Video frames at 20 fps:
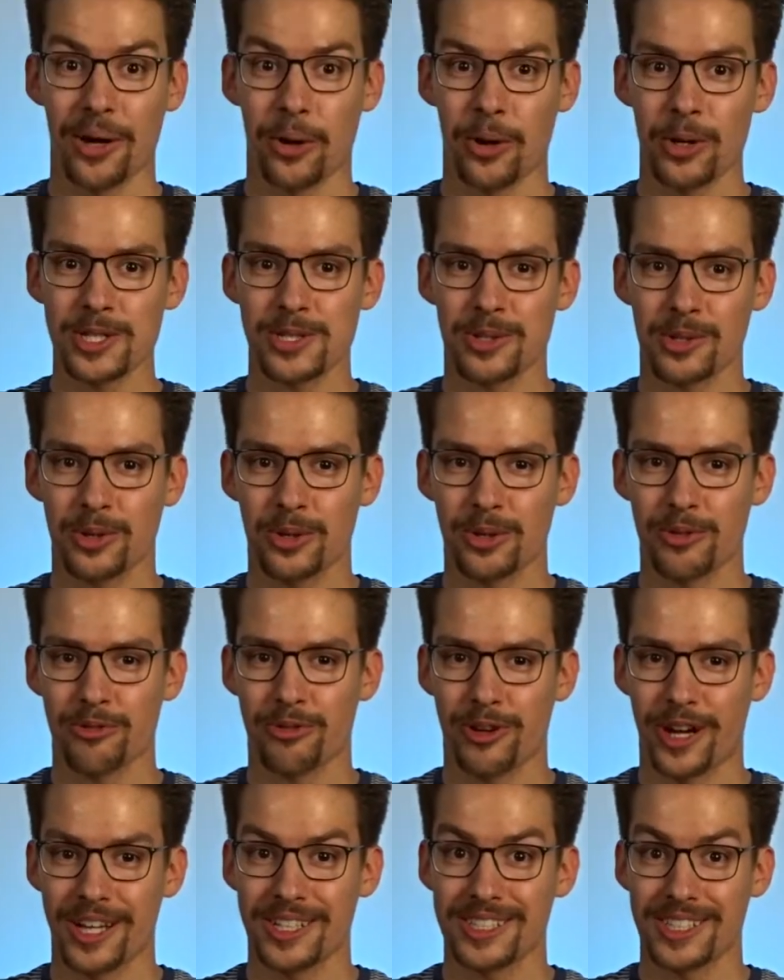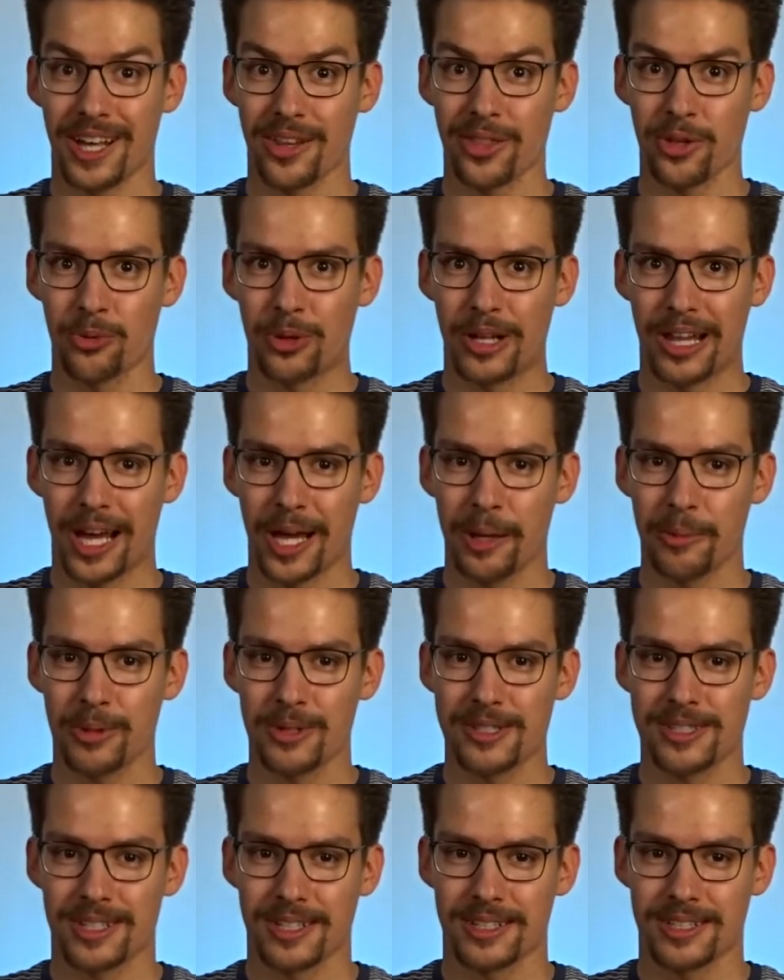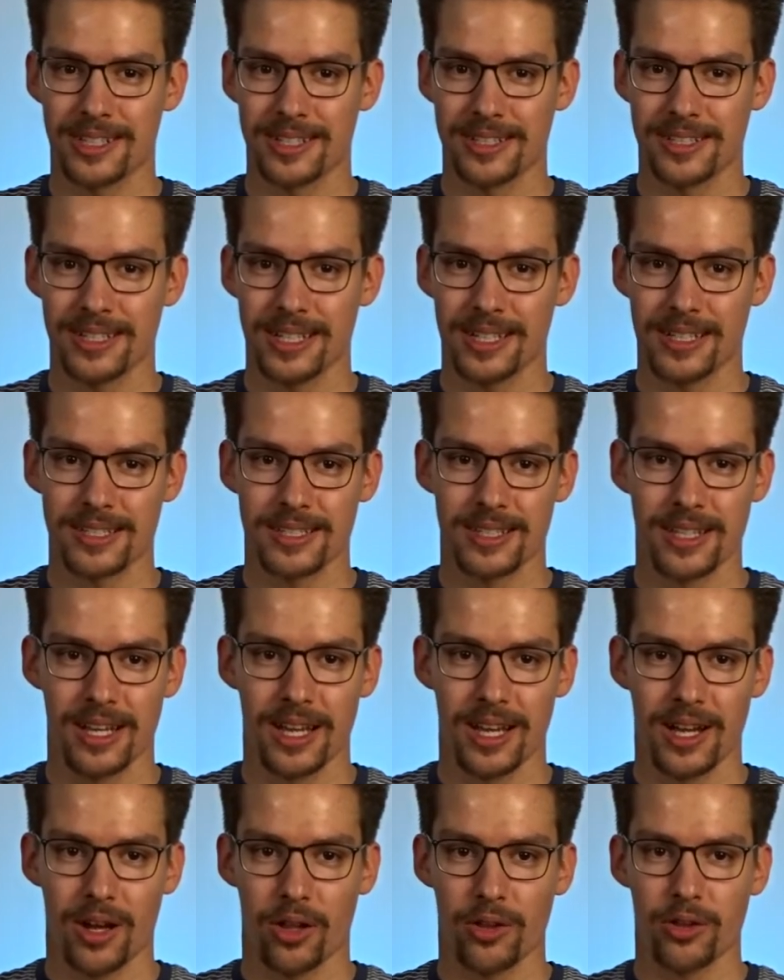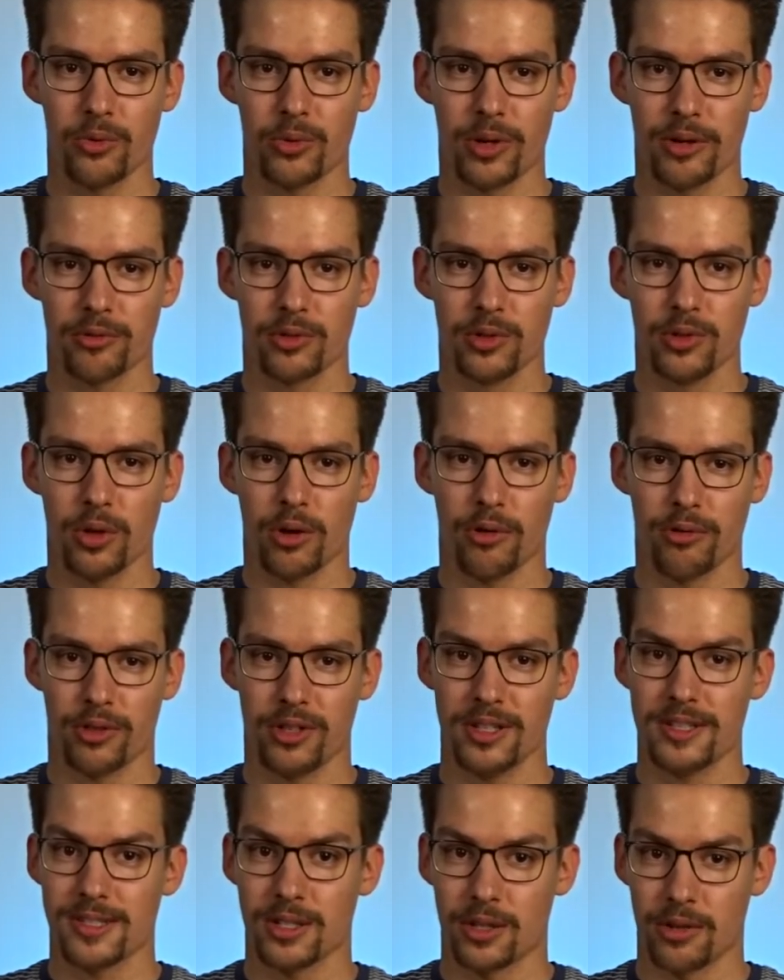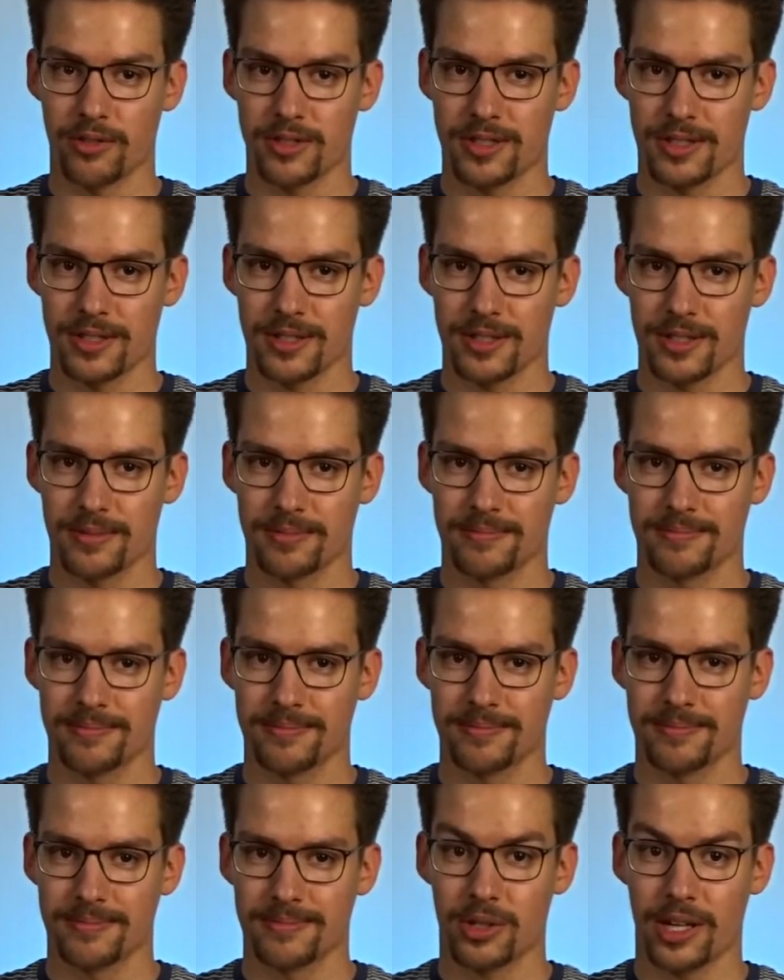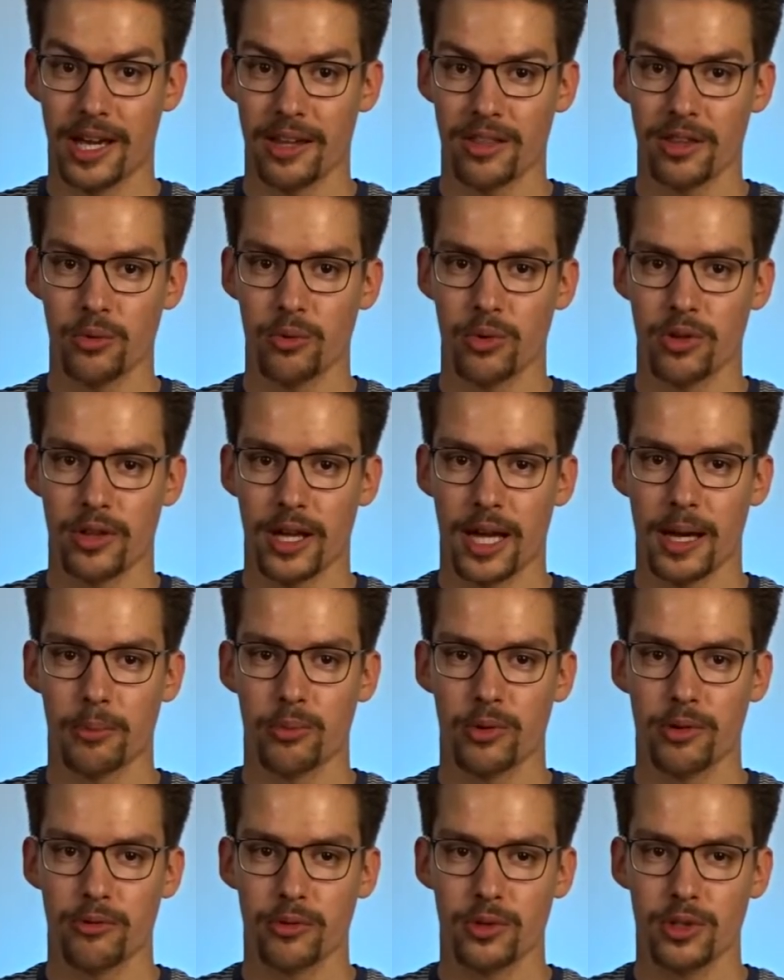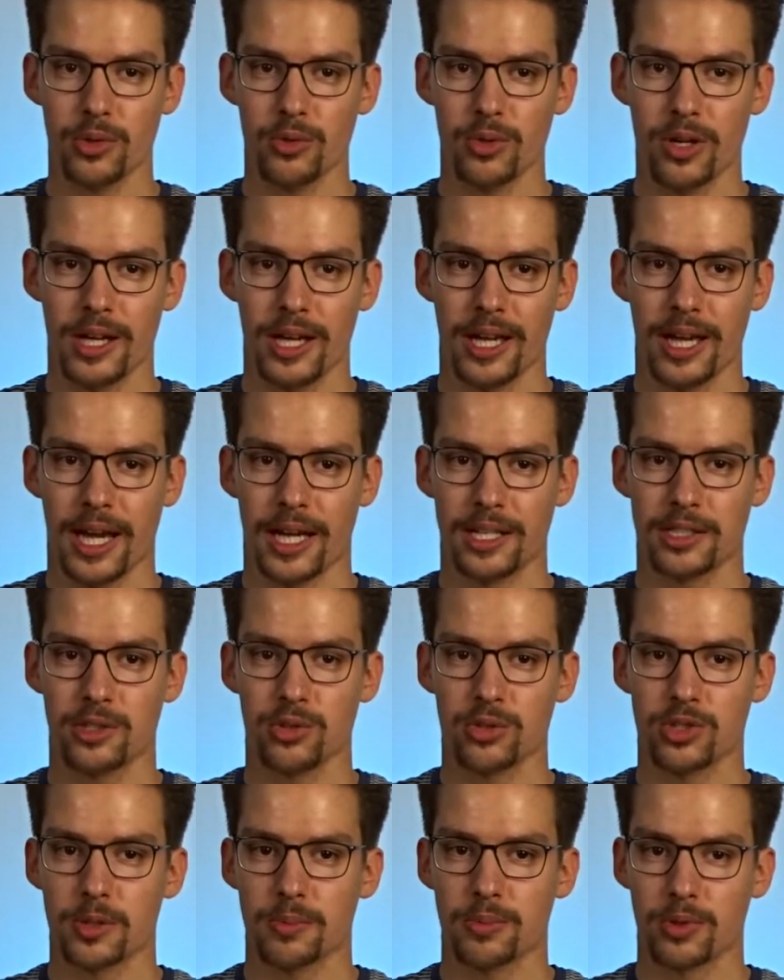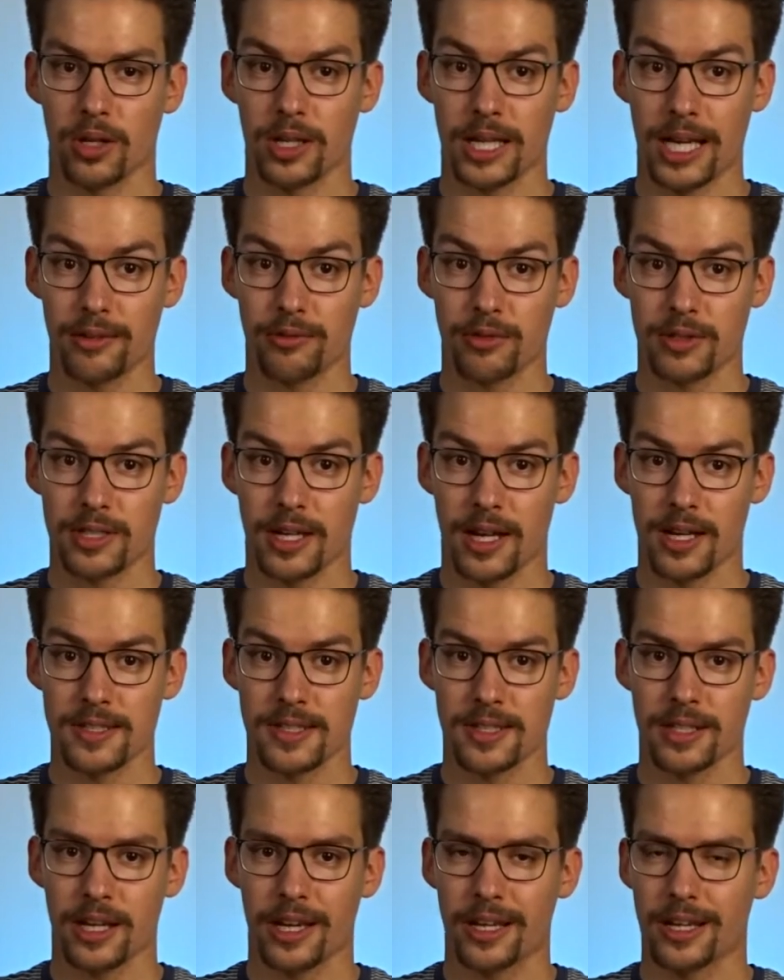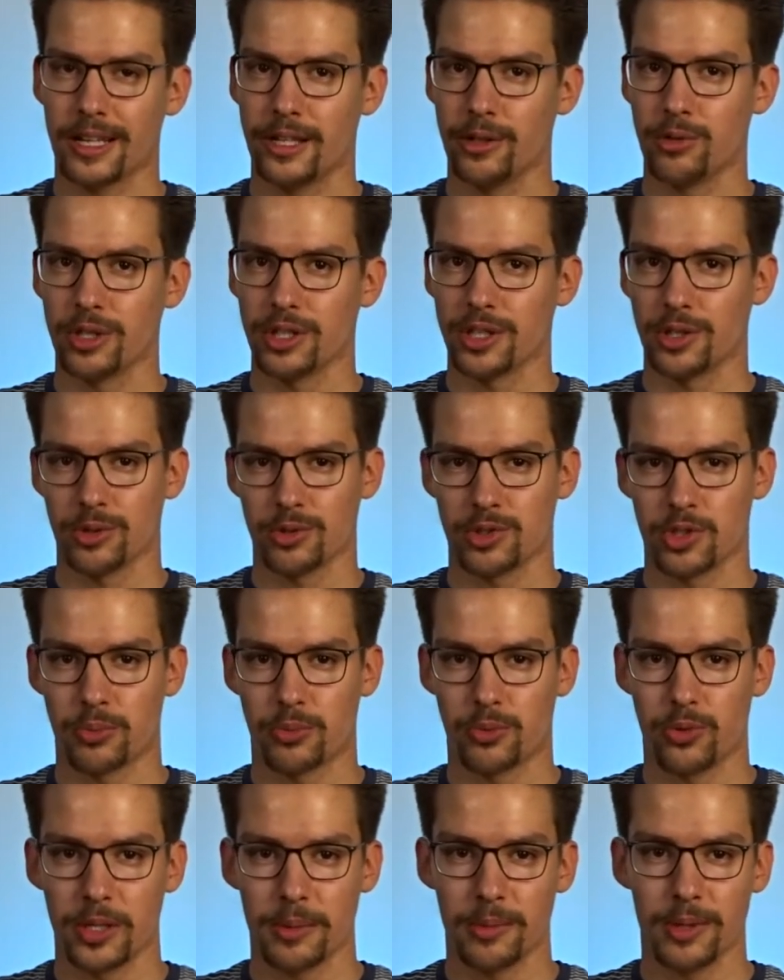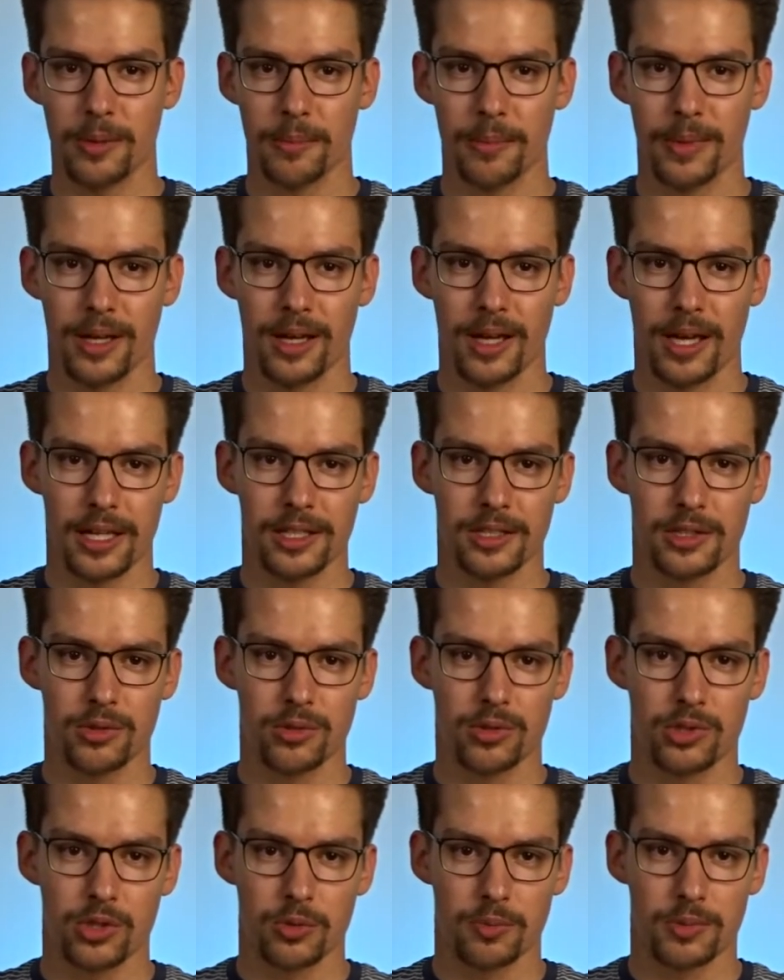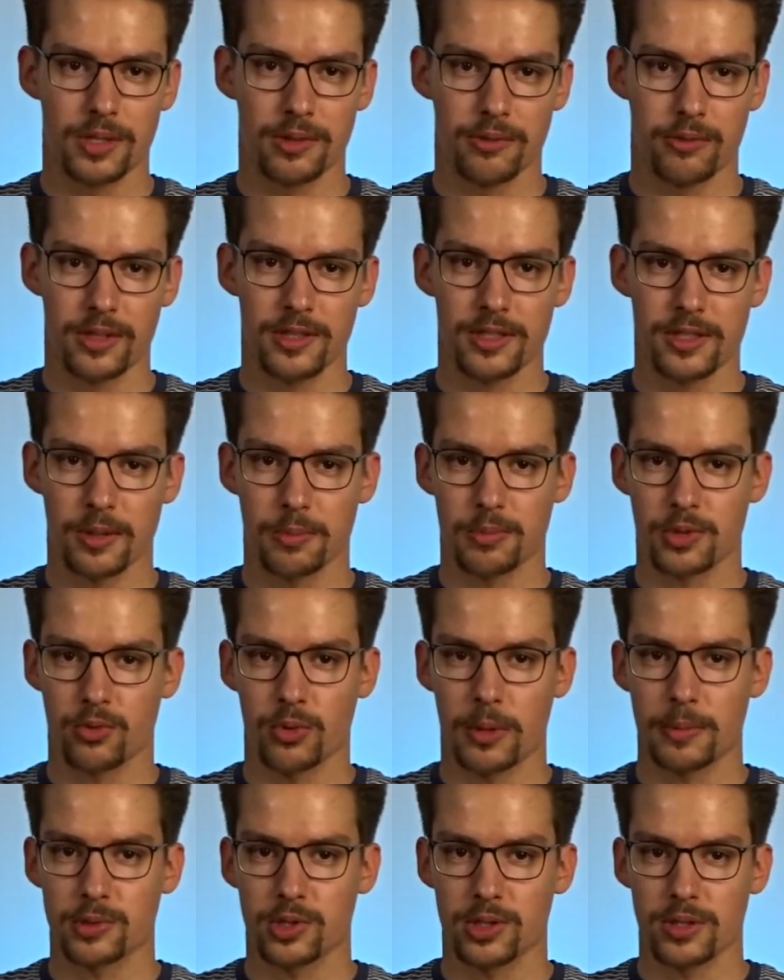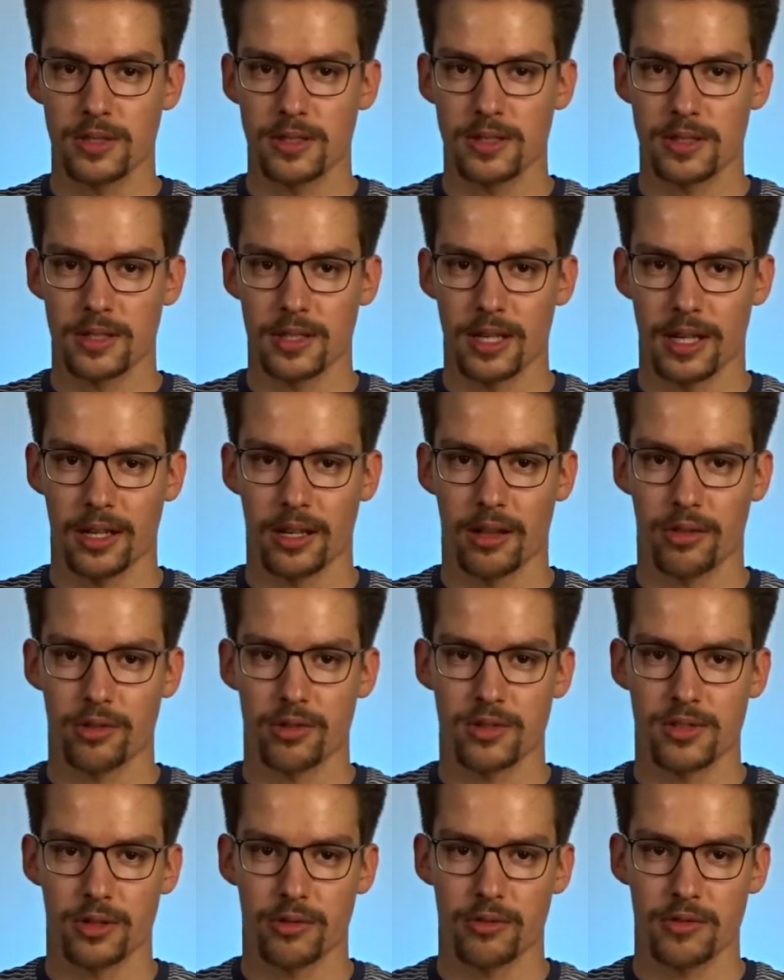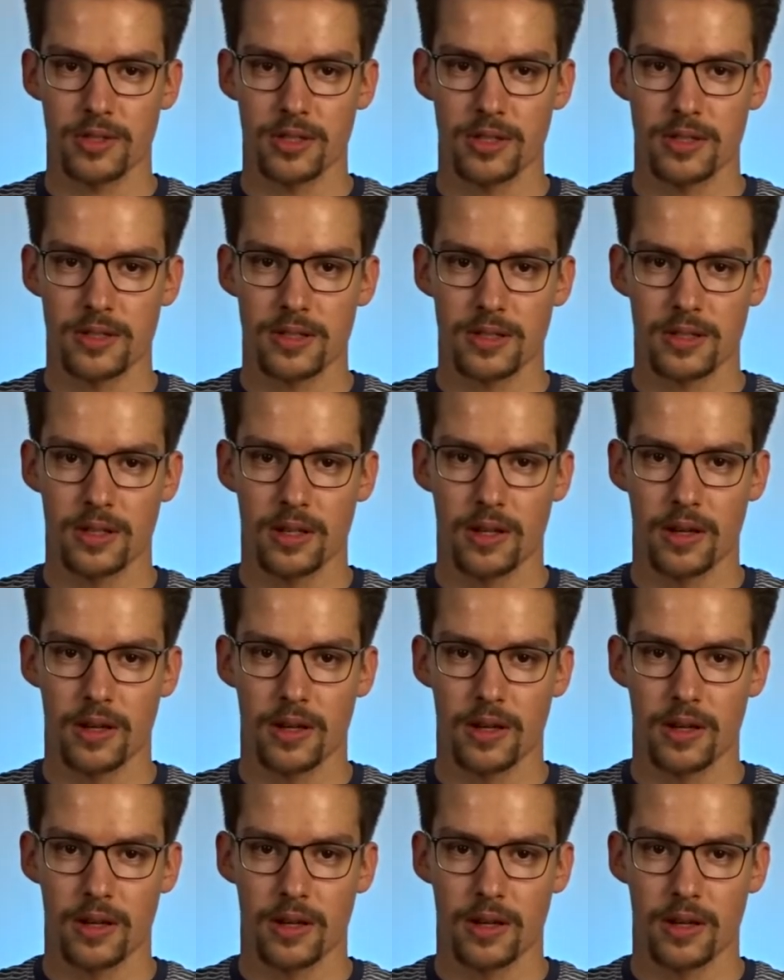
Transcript: I also couldn't find other reliable statistics on the revenue of these services. Together with the app revenue and YouTube non-advertising, including YouTube Premium and YouTube TV subscriptions and other services,